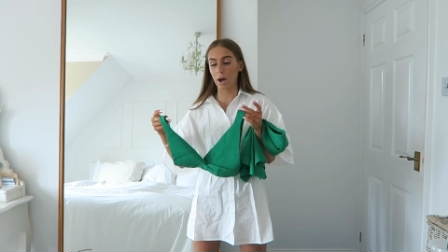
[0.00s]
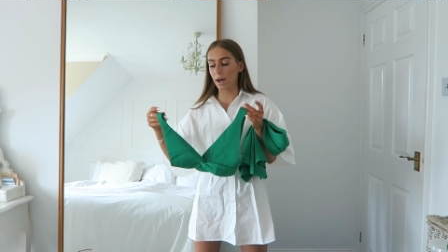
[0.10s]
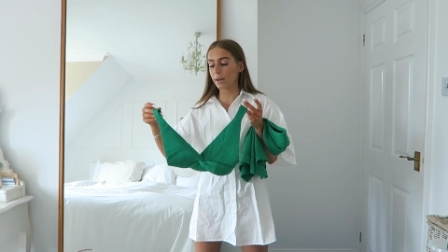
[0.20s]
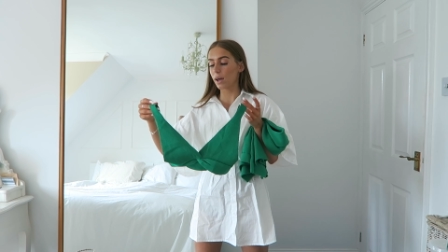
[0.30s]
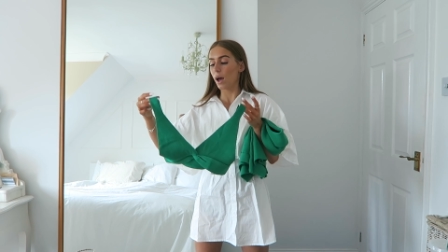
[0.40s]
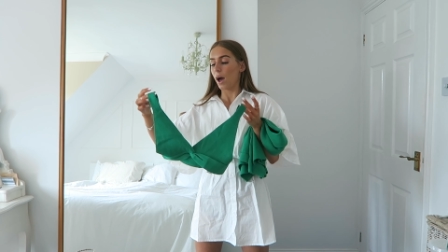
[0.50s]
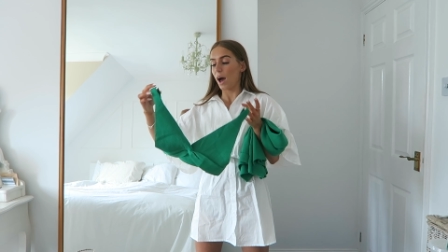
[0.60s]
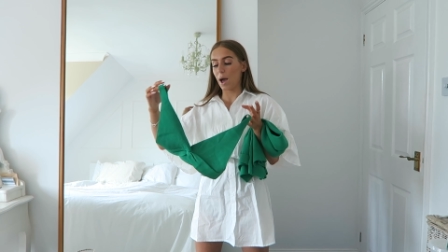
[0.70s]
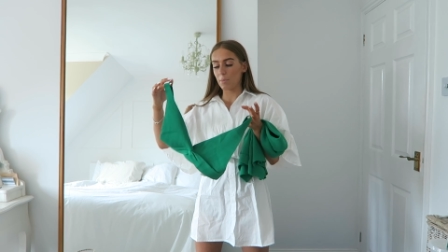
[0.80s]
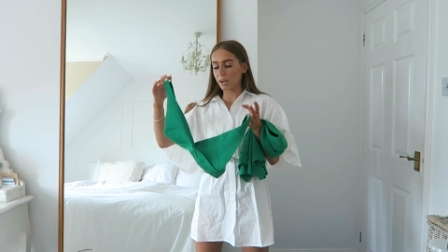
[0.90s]
work.
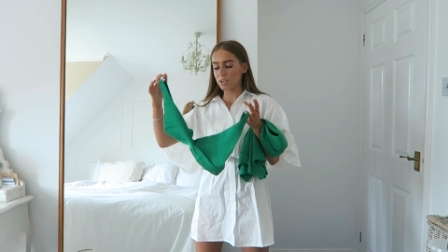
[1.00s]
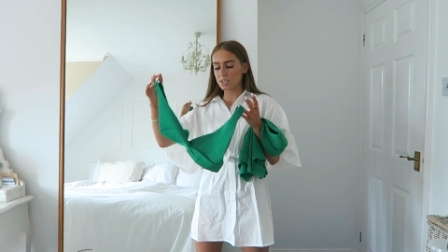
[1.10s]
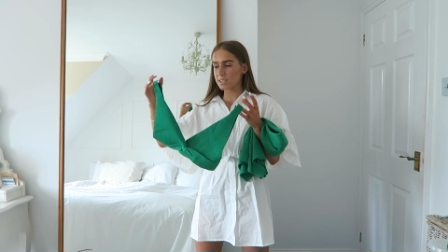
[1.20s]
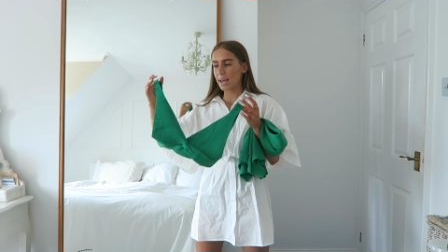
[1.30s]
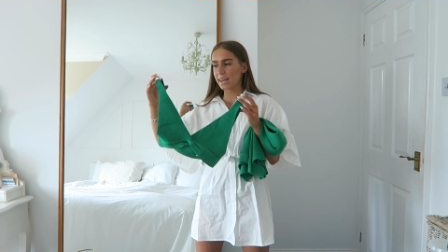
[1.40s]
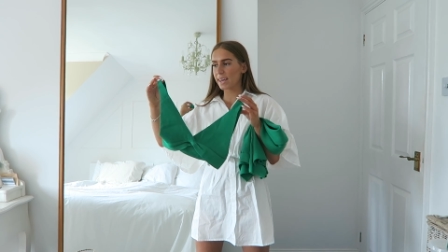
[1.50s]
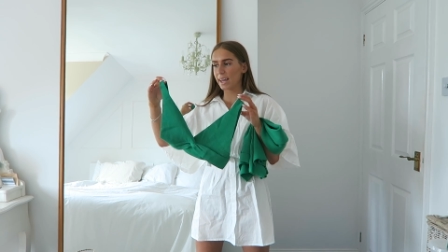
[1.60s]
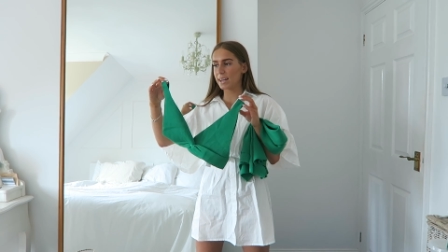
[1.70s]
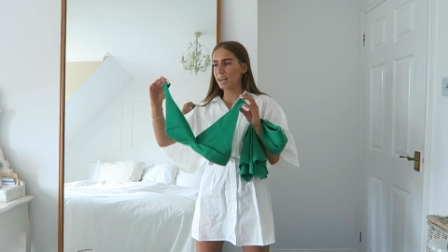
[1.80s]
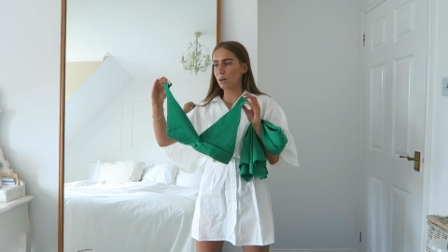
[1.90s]
I can just take
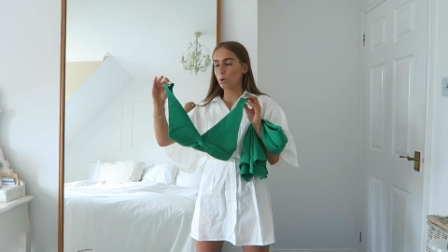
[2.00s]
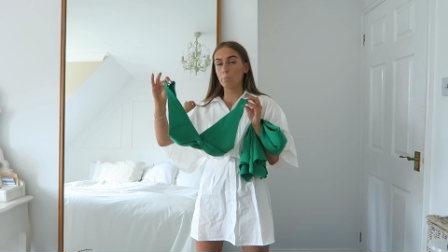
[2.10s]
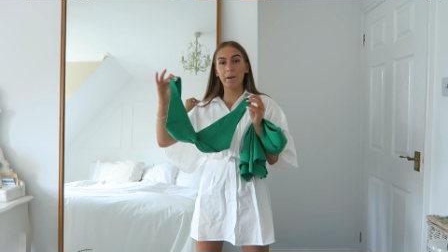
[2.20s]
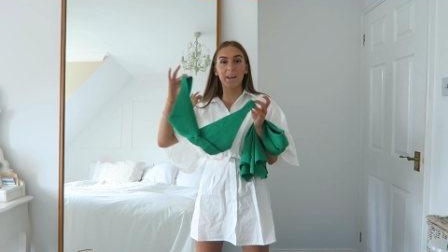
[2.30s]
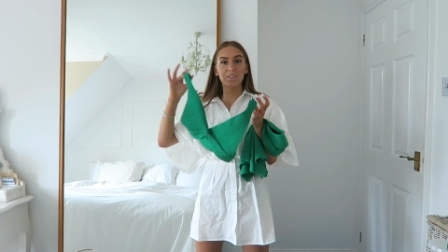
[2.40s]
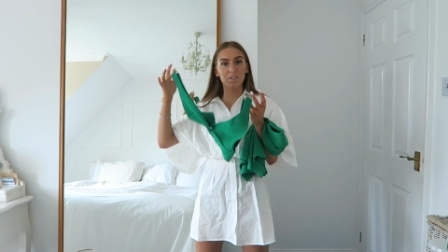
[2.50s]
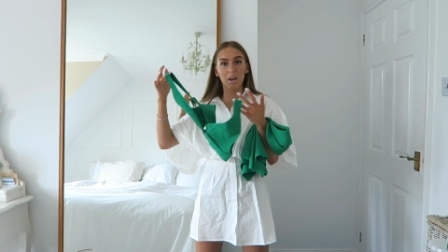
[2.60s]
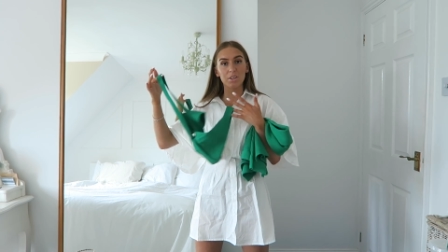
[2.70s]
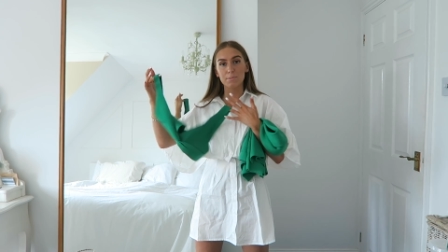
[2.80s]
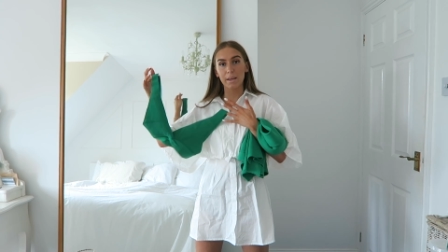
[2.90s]
it in a little bit, you
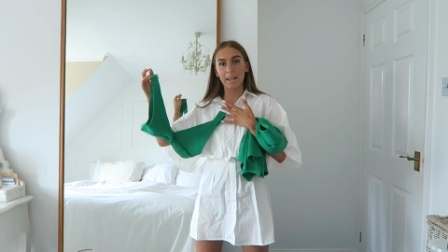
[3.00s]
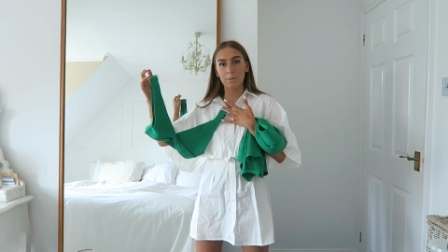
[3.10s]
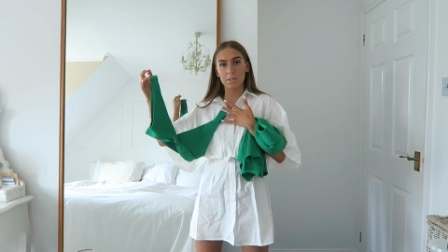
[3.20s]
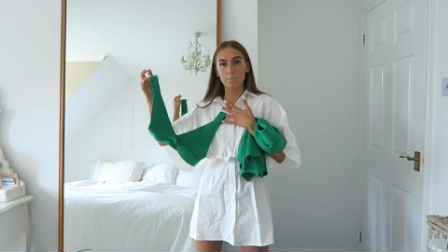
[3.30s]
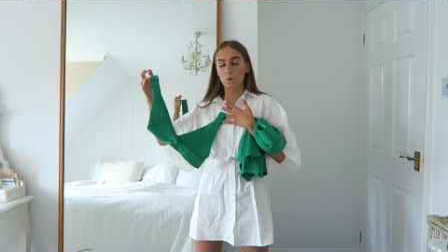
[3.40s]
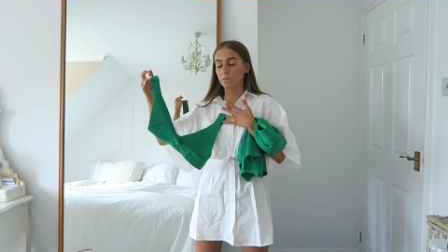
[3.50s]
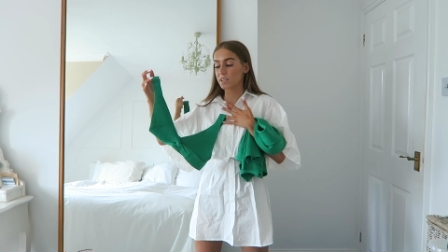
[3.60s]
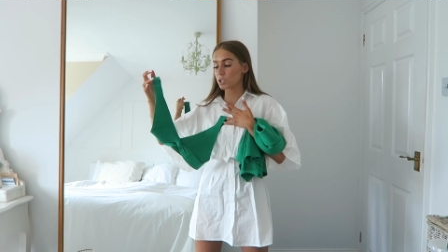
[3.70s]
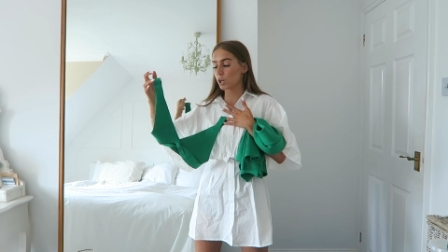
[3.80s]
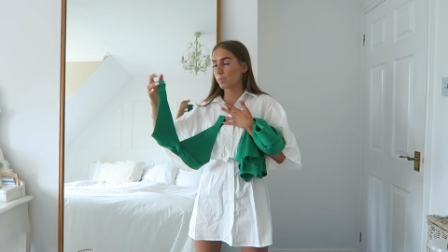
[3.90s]
know, just make it a little bit smaller if
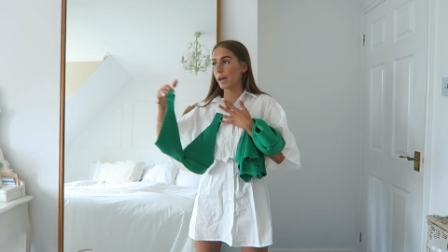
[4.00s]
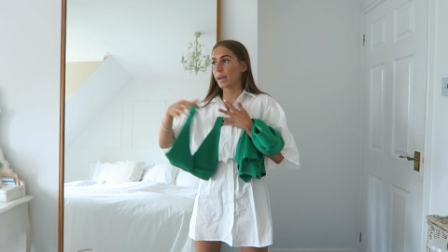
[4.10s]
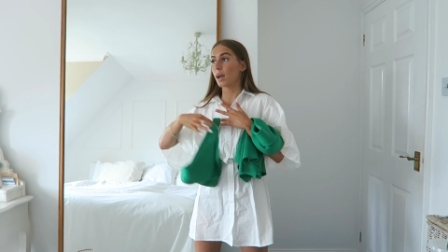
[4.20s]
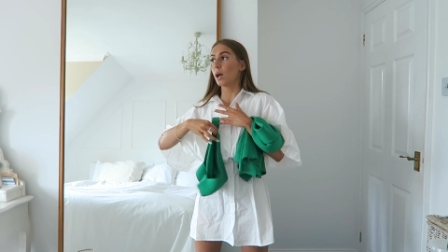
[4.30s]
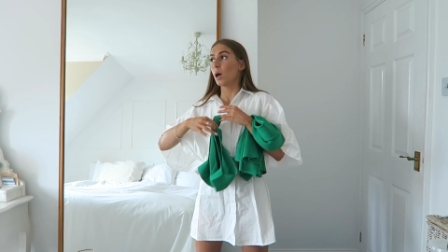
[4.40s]
it's too big.